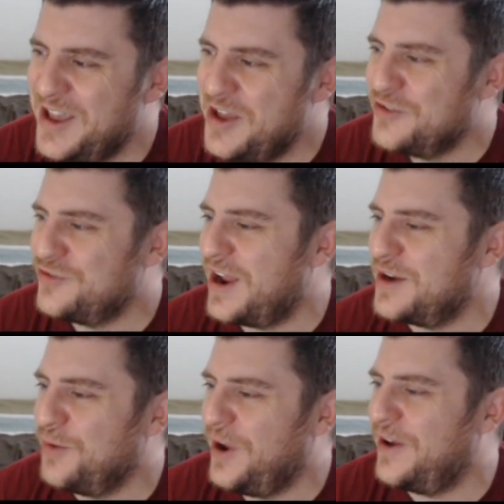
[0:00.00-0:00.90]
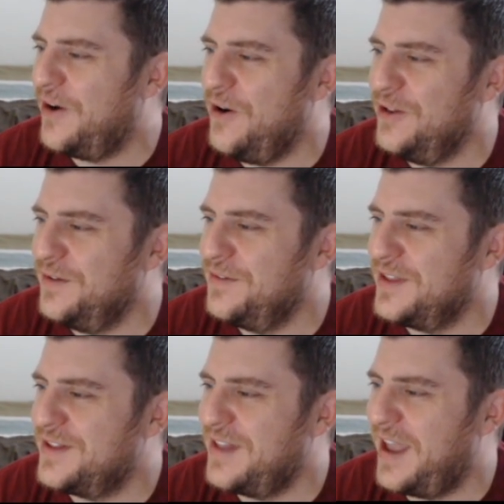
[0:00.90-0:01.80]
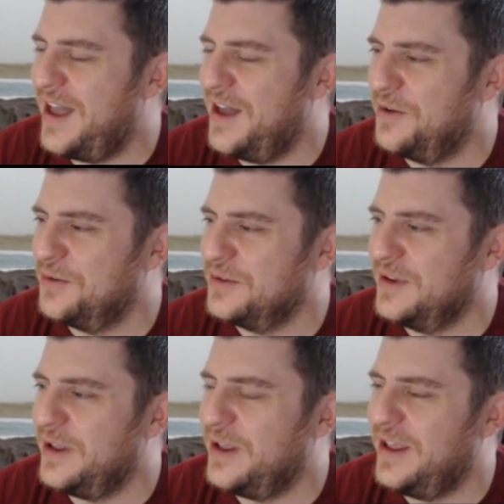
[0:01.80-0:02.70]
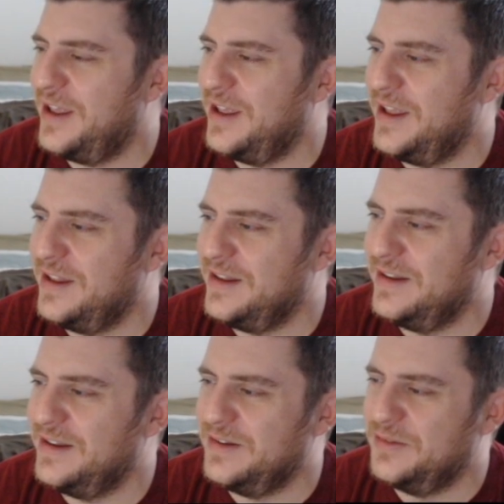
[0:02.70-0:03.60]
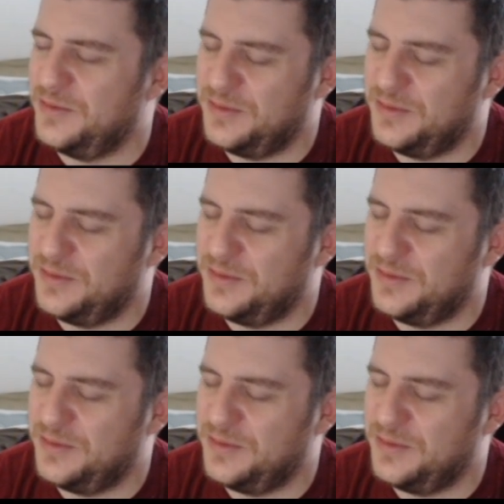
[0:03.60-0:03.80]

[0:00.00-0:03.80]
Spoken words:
try to break all of this down in